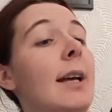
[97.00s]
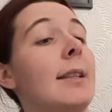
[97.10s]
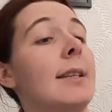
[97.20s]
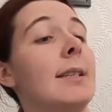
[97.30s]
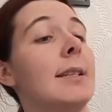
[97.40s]
and
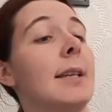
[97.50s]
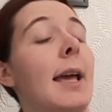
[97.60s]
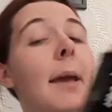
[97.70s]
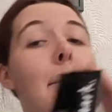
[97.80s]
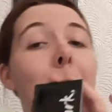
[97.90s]
this is
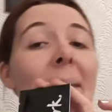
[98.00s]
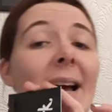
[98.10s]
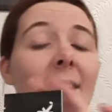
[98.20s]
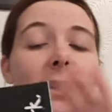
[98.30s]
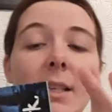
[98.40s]
a
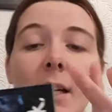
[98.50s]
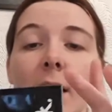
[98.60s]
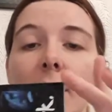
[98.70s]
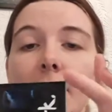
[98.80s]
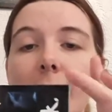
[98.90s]
matte
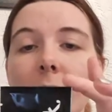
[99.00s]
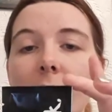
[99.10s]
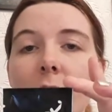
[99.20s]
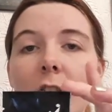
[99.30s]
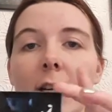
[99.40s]

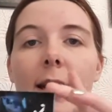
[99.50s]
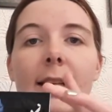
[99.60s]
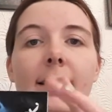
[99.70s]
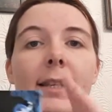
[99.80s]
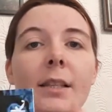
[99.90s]
foundation and
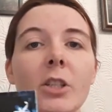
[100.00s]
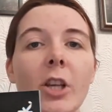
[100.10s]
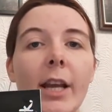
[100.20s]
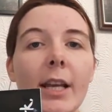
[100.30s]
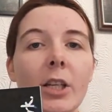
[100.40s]
it's in the
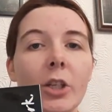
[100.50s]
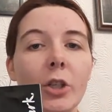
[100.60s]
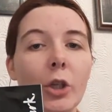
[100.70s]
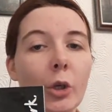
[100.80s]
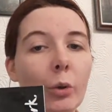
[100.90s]
shade
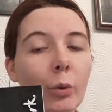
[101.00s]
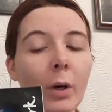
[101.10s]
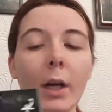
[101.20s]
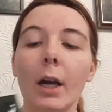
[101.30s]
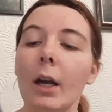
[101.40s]
Nude.
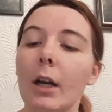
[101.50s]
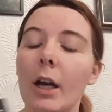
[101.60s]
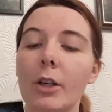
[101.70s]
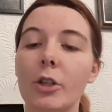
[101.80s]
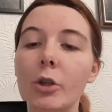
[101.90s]

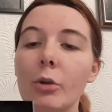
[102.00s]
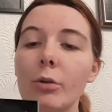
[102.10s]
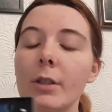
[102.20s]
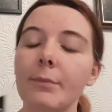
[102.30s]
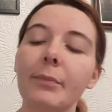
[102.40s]

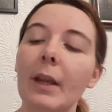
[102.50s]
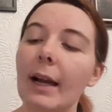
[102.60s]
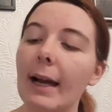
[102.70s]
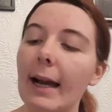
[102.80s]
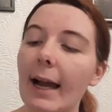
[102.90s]

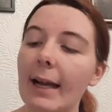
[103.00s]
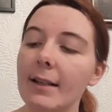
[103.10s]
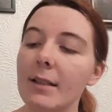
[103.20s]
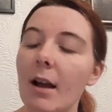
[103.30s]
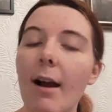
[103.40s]

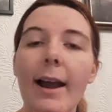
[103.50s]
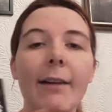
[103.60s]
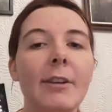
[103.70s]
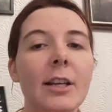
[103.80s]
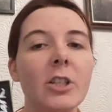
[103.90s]
And I
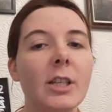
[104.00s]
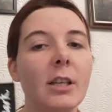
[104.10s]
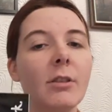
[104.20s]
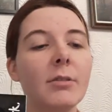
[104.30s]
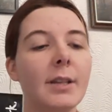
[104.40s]
haven't actually
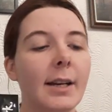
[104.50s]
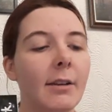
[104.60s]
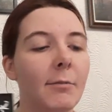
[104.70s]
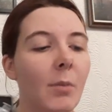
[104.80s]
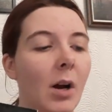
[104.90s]
used any
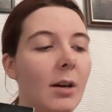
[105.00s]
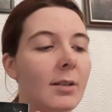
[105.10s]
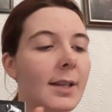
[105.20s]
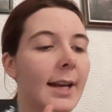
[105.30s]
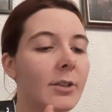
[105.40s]
of
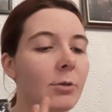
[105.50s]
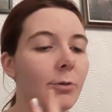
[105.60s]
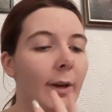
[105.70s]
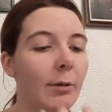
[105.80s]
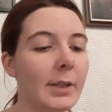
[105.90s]
MARC's actual
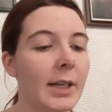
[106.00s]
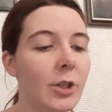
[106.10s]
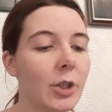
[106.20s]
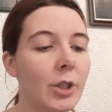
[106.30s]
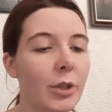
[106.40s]

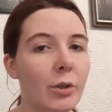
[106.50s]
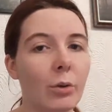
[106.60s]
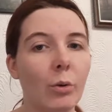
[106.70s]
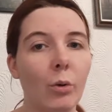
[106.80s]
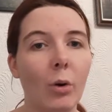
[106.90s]
foundations
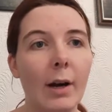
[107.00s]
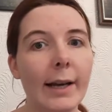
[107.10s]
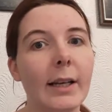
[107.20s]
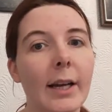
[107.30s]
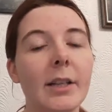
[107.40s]
or
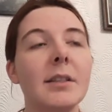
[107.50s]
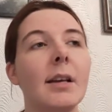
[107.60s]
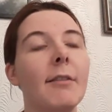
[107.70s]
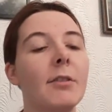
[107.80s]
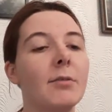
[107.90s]
eyeliners.
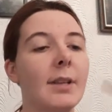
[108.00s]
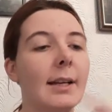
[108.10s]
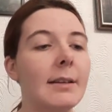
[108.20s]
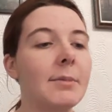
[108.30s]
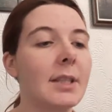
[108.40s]
I've used their
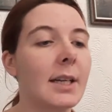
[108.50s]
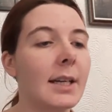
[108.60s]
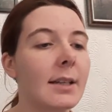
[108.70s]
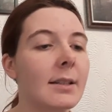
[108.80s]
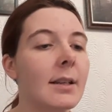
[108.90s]

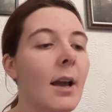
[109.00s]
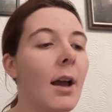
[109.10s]
lipsticks.